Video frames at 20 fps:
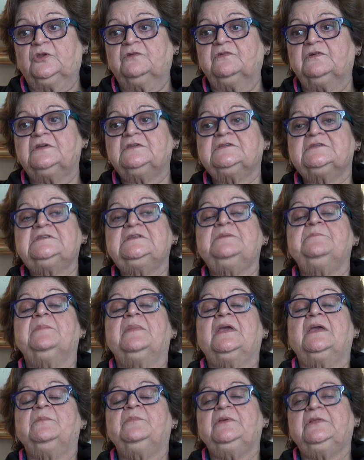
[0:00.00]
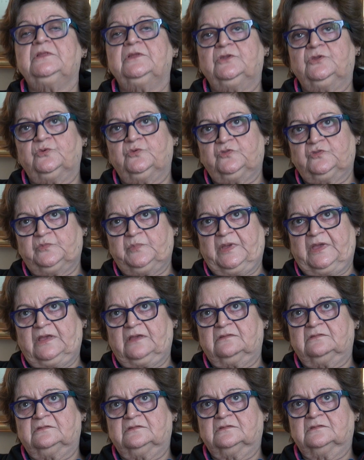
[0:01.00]
the university may be the new
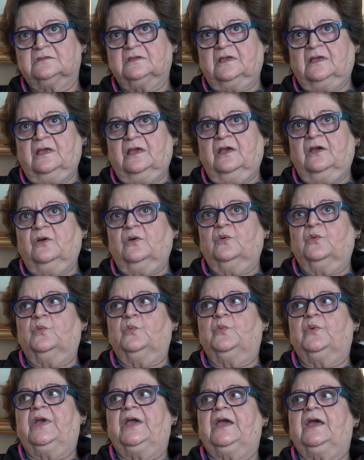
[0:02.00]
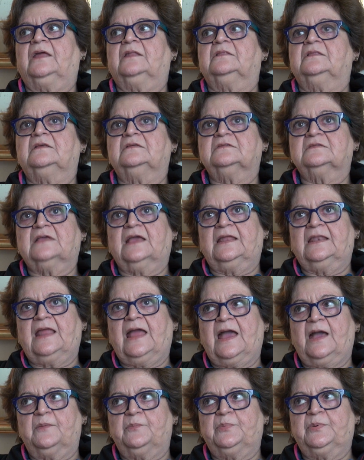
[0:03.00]
space where this
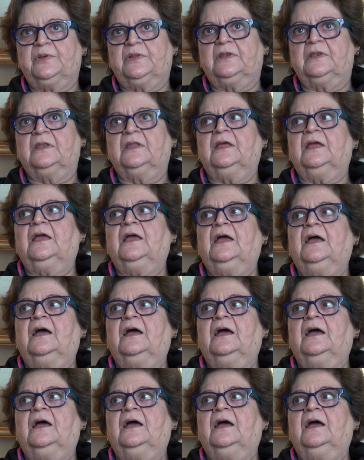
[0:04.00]
can happen,